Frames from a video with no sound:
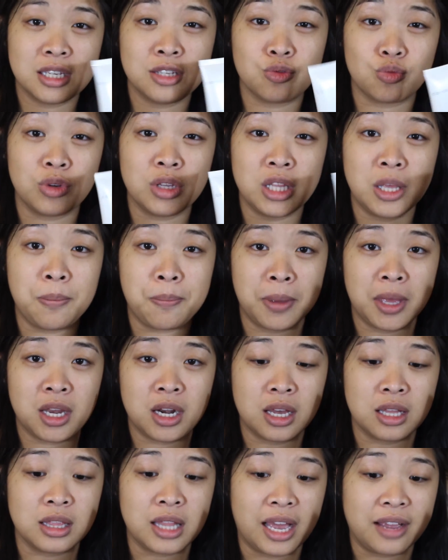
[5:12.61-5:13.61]
has really
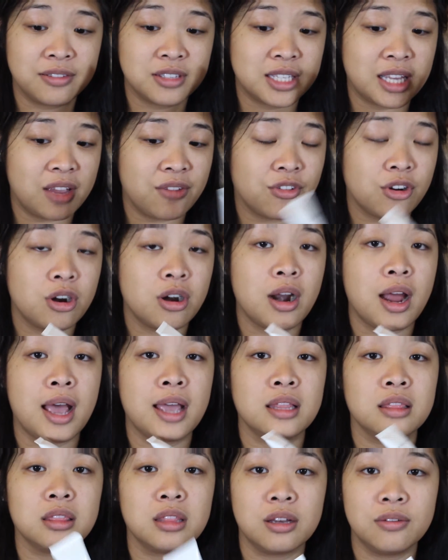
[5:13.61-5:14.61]
been a lifesaver.
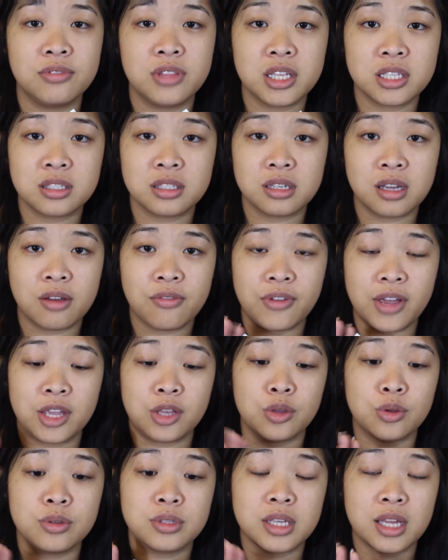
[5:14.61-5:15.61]
I love this stuff. I
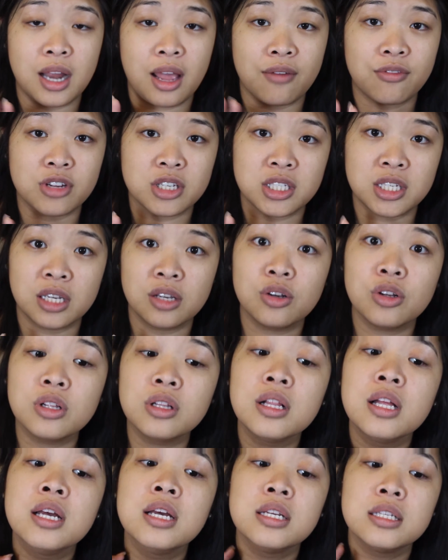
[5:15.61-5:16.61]
use it every
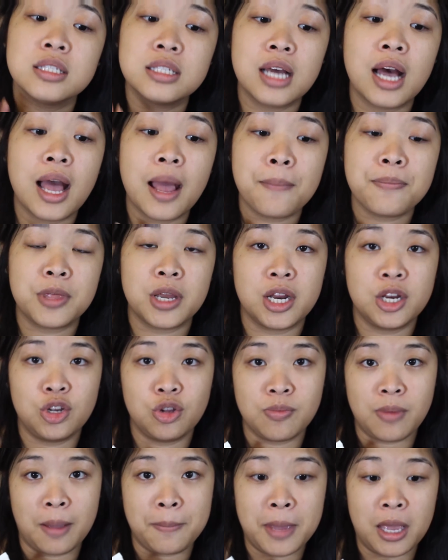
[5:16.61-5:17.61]
single time that I
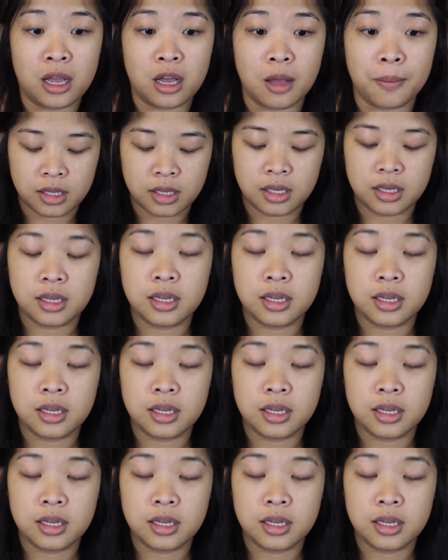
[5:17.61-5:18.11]
do my makeup.